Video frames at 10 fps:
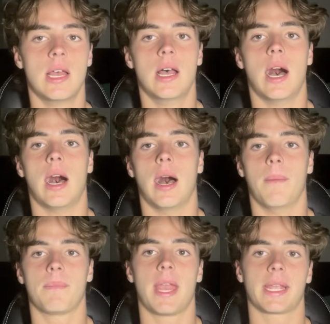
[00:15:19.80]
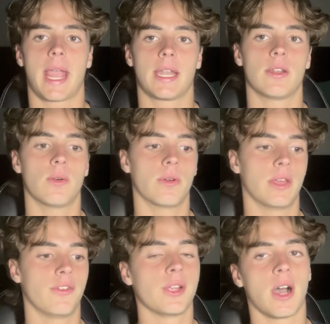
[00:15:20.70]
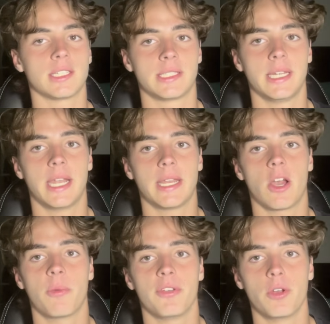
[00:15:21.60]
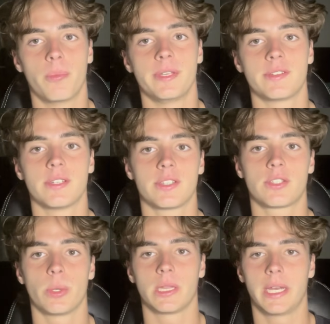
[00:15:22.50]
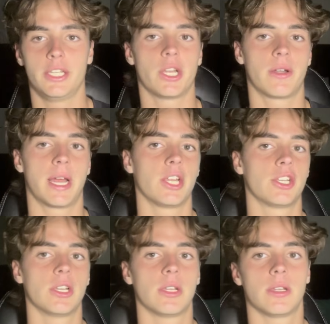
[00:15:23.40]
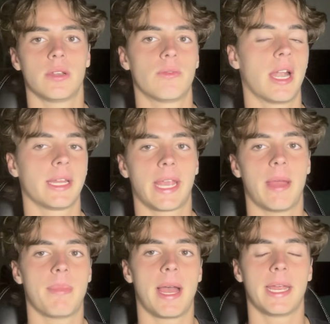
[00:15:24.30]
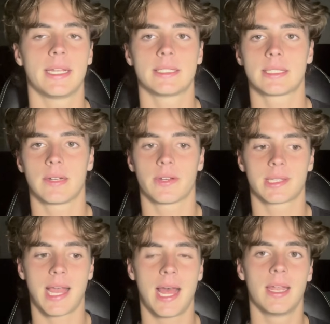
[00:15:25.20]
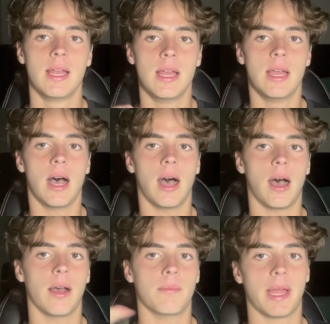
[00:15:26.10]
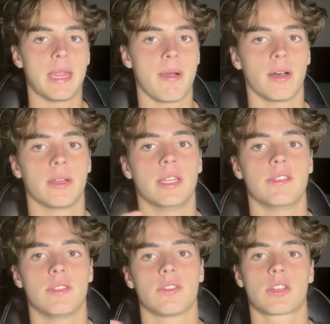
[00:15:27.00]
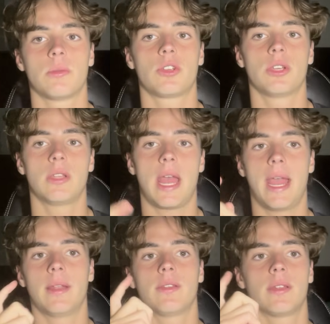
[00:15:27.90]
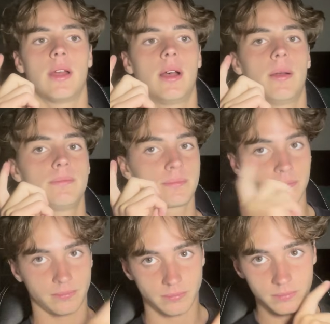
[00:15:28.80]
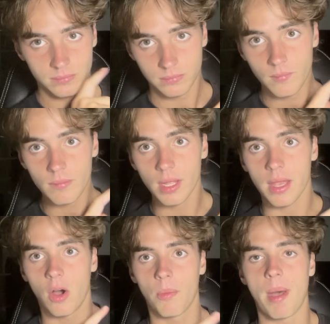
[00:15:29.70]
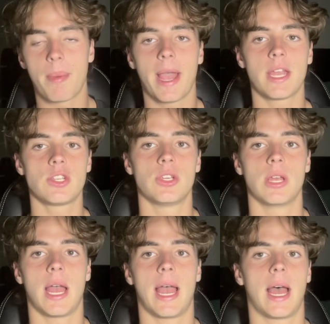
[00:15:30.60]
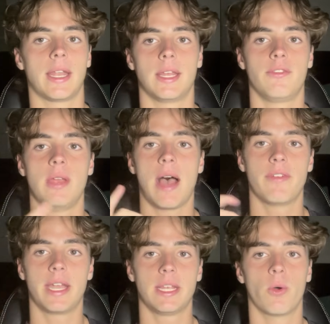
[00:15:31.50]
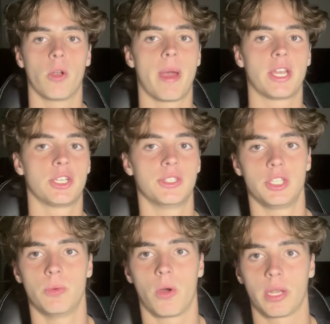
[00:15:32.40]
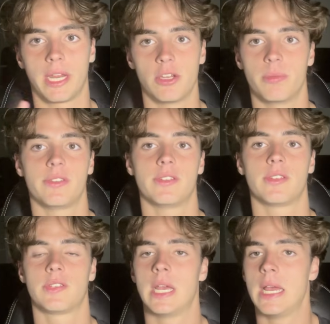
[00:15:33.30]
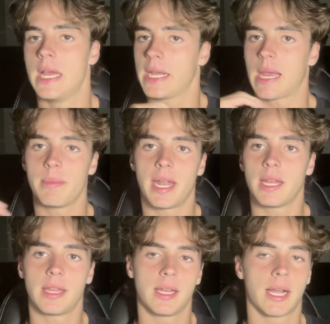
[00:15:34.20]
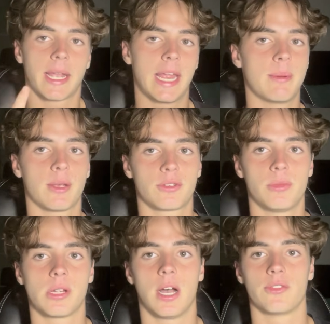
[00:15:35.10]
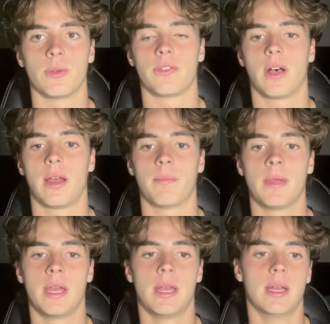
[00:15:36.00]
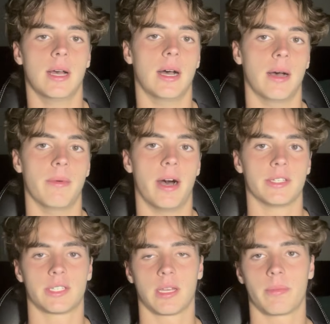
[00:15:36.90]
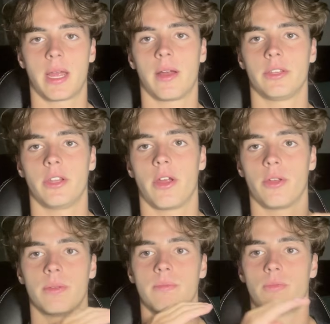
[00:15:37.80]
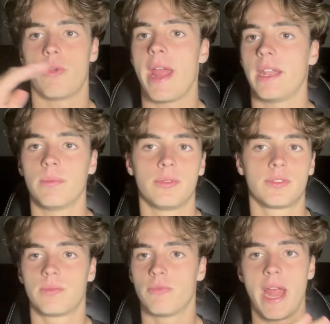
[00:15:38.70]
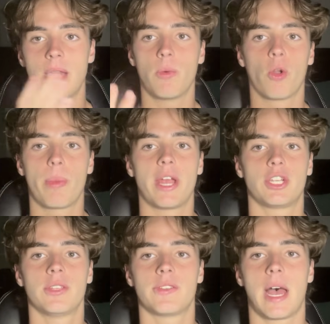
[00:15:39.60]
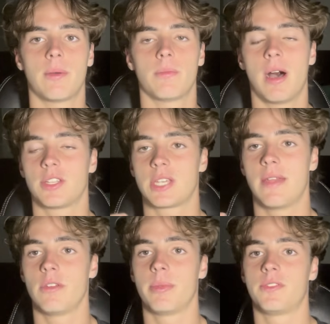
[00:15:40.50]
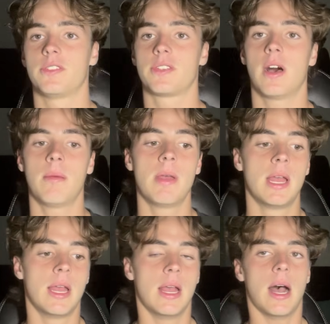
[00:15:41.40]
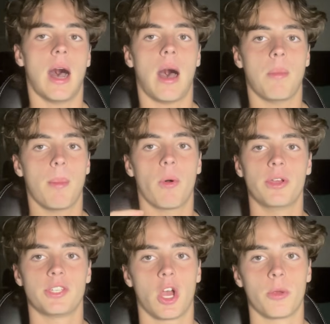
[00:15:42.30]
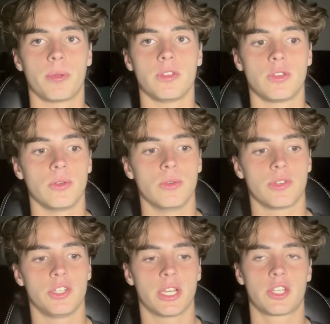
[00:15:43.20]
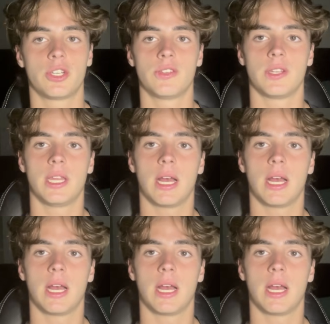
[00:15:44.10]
Again, if you guys need any help for your business, doing lead generation, running campaigns, stuff like that, my email is in the description and on my page. And if you have any automations that you want in your business, can be anything. I get emails from you guys all the time asking about, you know, random automations that might save your business time. I'm always open to suggestions, and